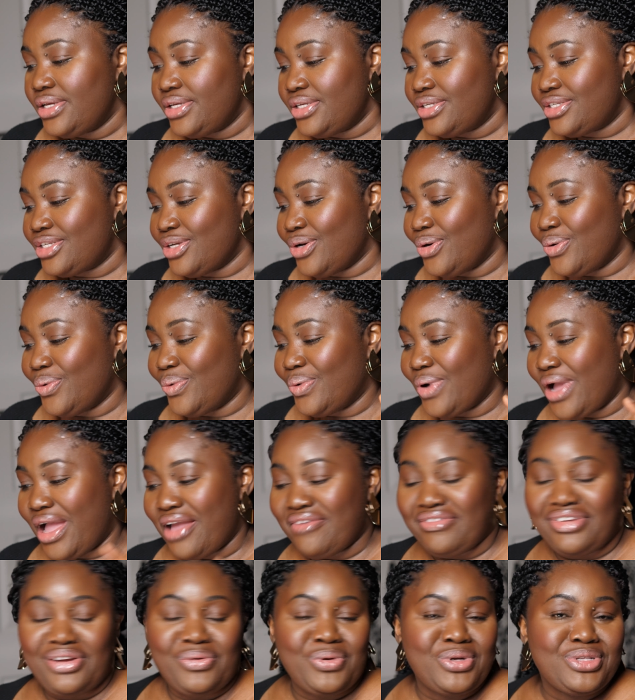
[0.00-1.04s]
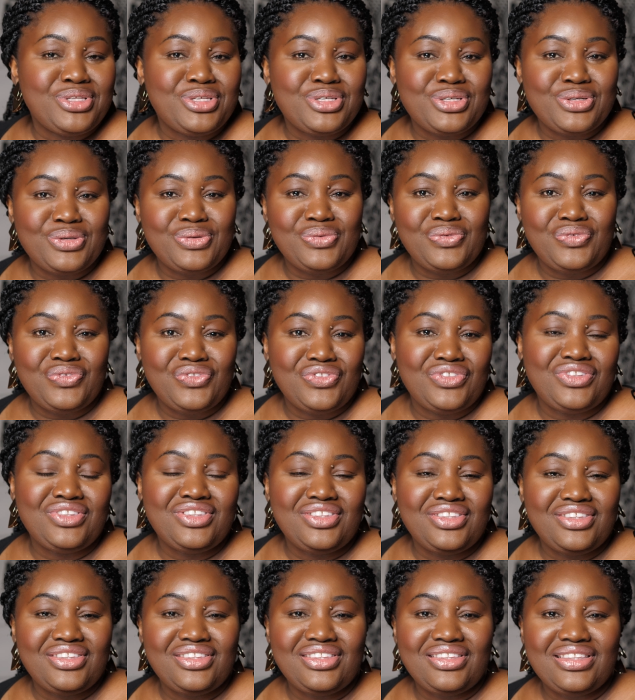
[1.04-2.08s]
so I really want to
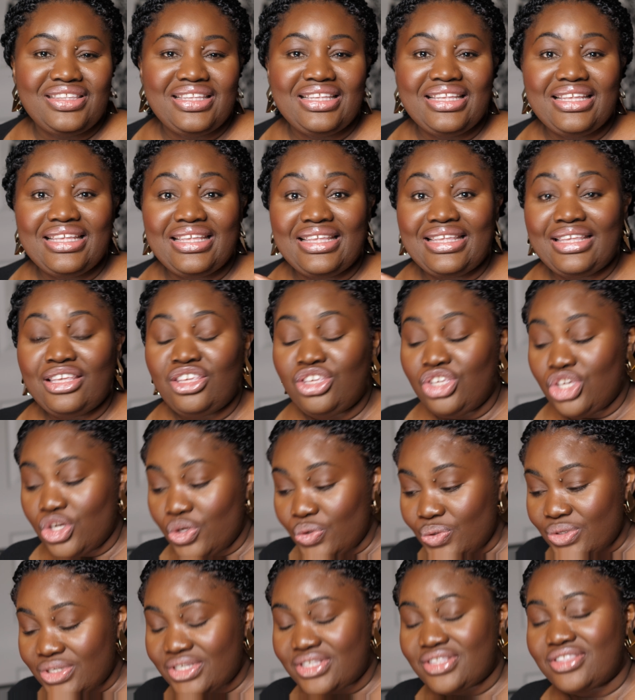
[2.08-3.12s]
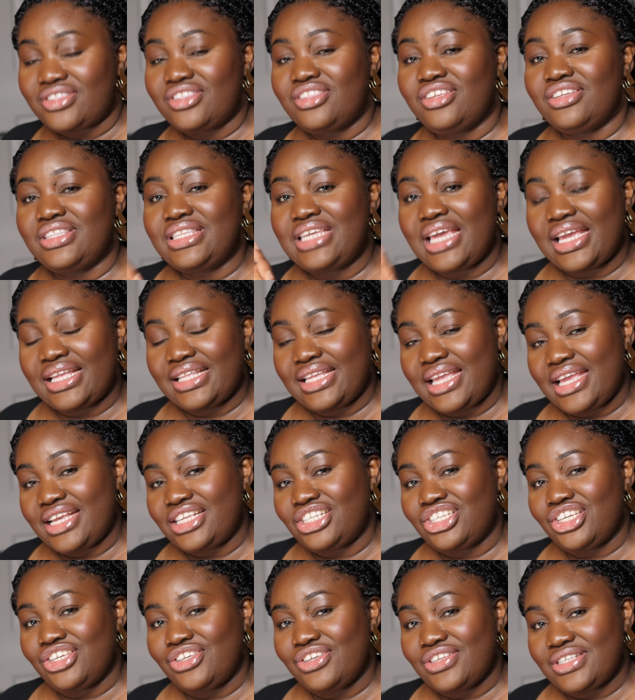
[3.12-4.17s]
use the
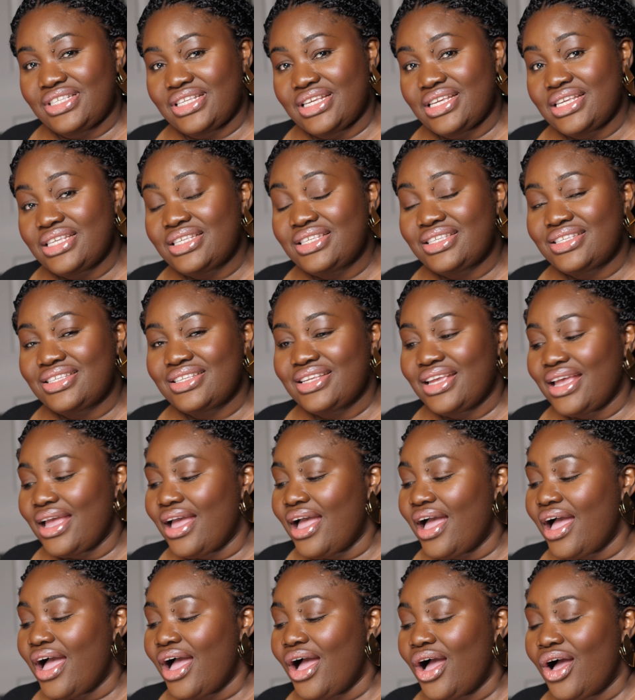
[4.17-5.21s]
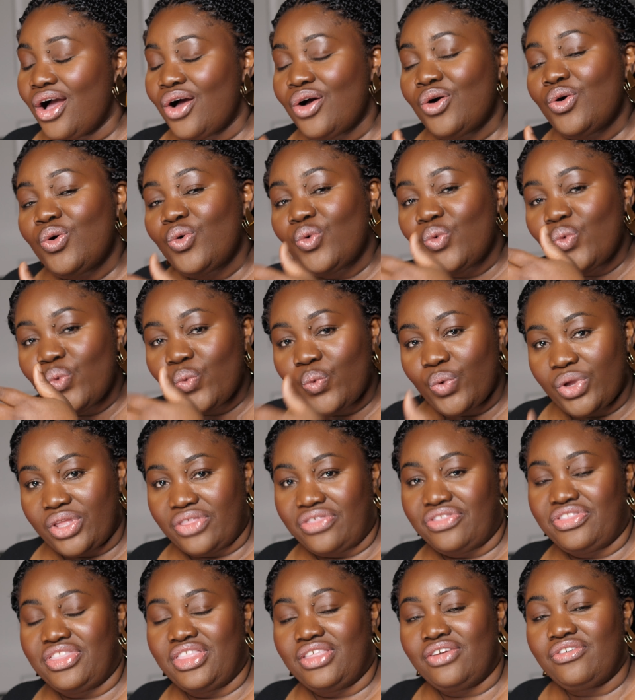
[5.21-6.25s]
techniques she uses
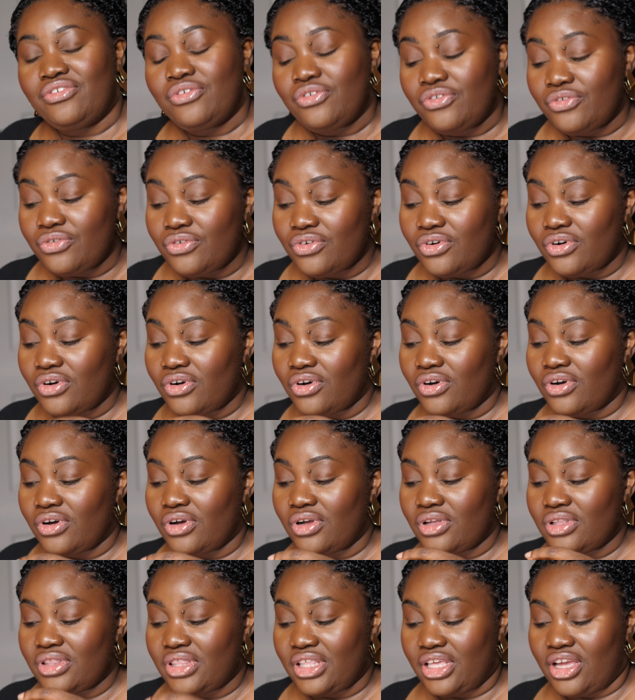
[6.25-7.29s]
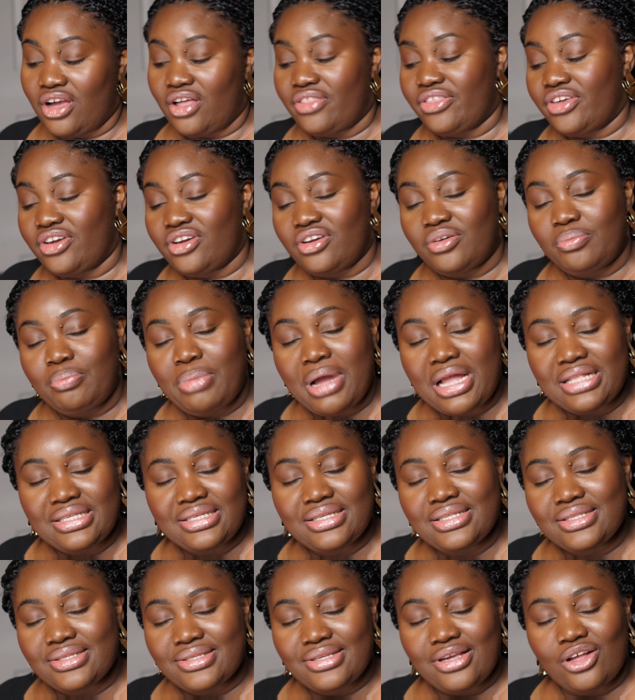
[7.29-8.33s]
with the other
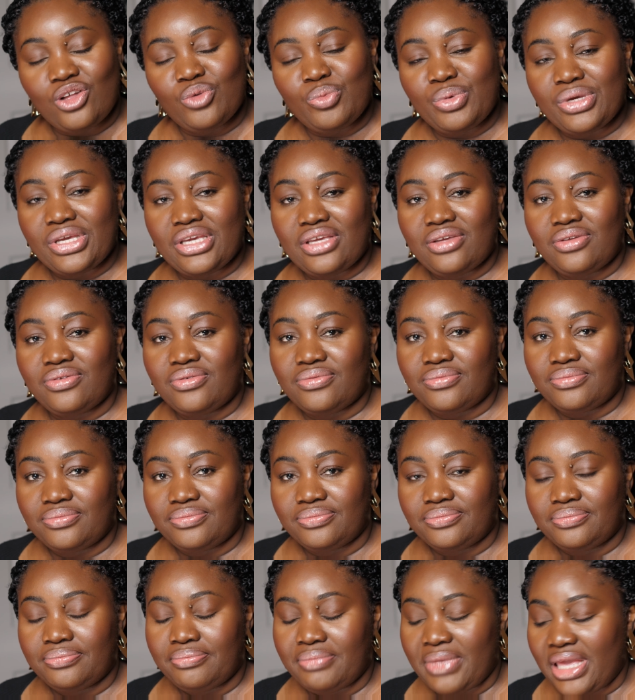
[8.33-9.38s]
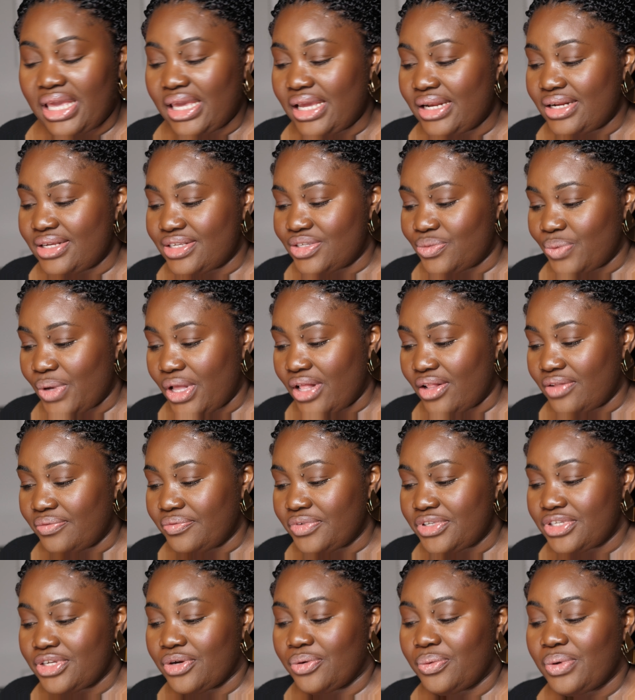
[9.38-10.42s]
patterns I'll be making as well.
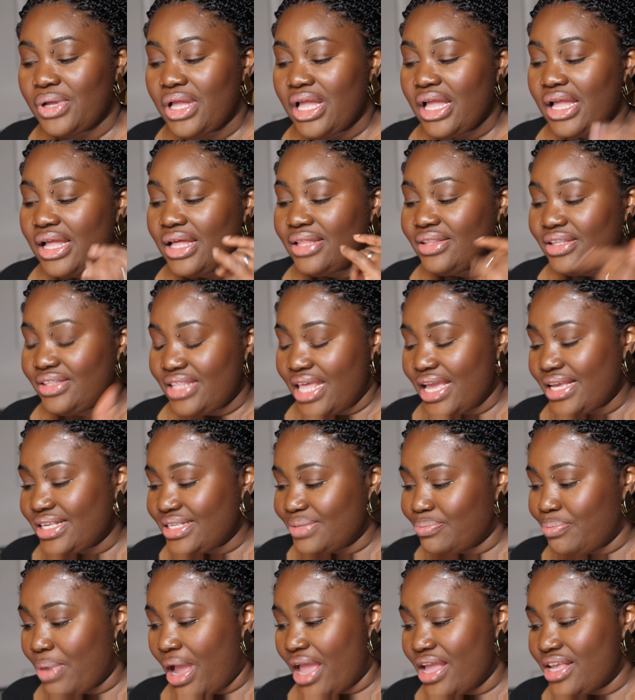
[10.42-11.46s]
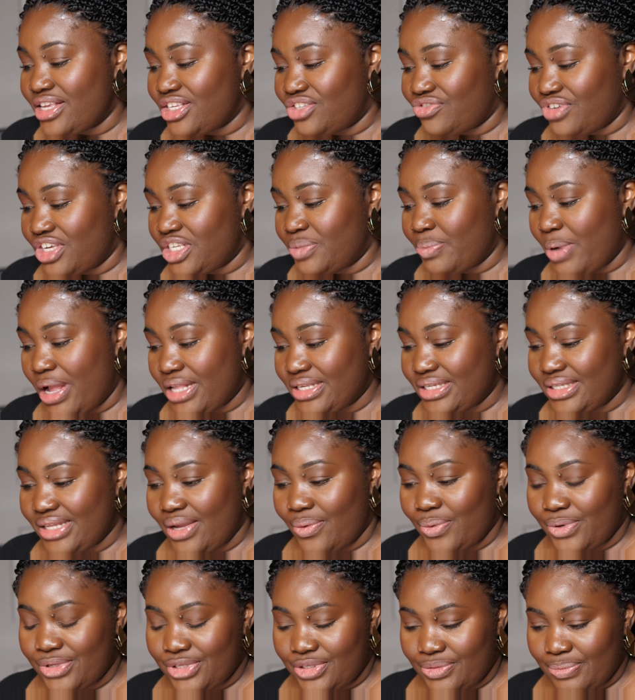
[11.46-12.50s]
So the next bias dress pattern
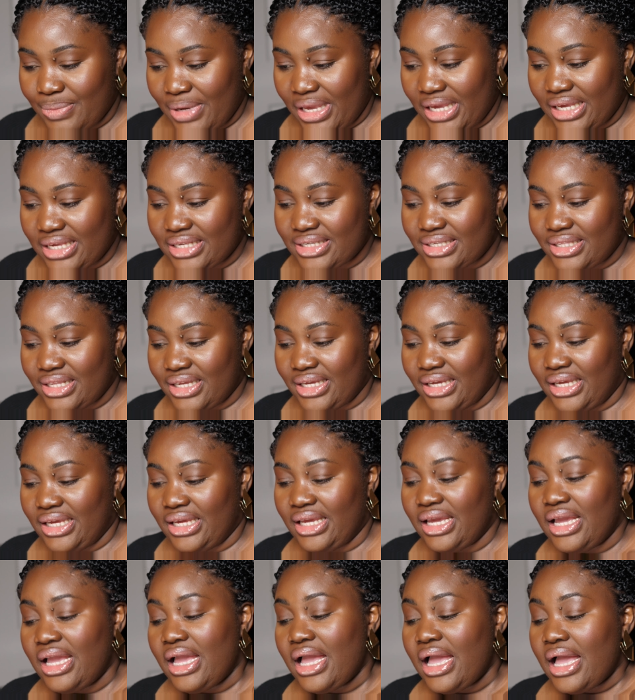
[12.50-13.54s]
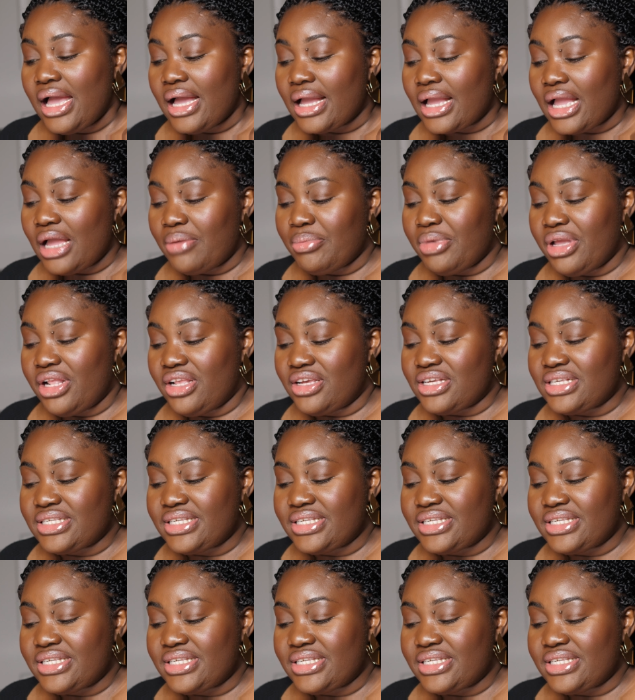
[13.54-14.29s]
I want to make is the Camellia